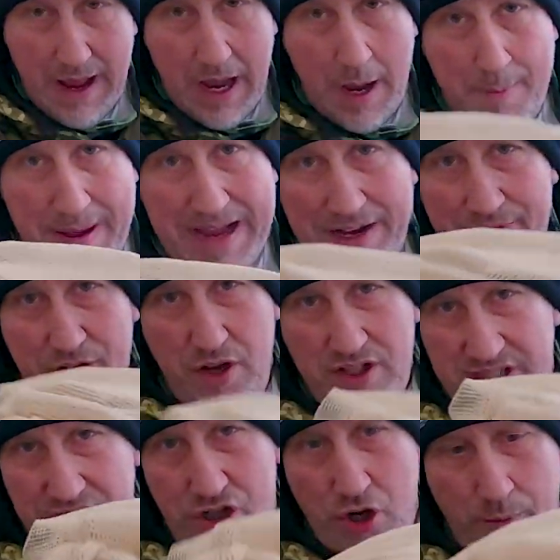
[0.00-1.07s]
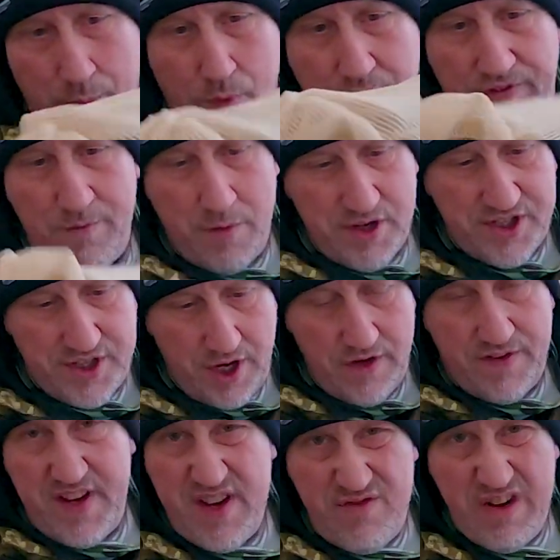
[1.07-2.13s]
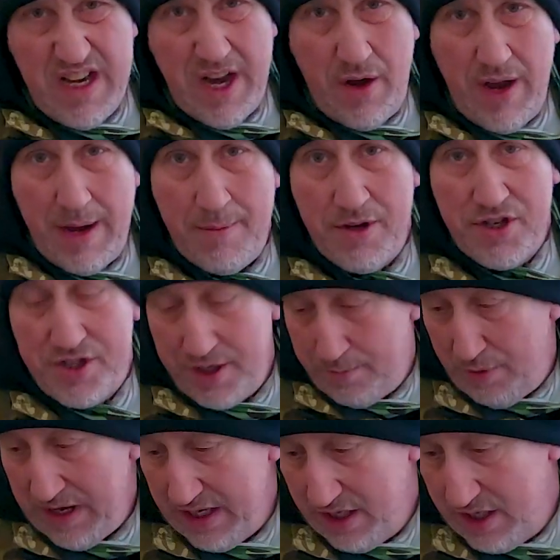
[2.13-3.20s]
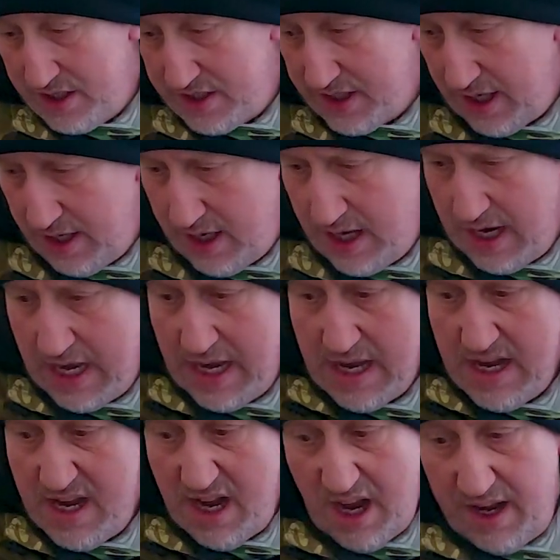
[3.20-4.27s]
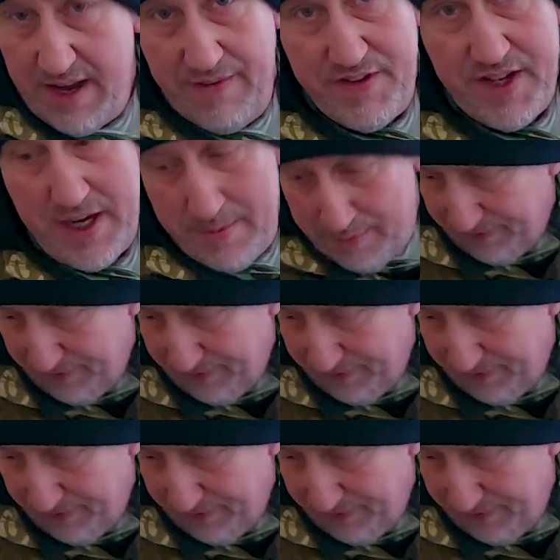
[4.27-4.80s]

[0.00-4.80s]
a bag of nicely chopped wood for my stove. I didn't really know how much to bring because I've never done it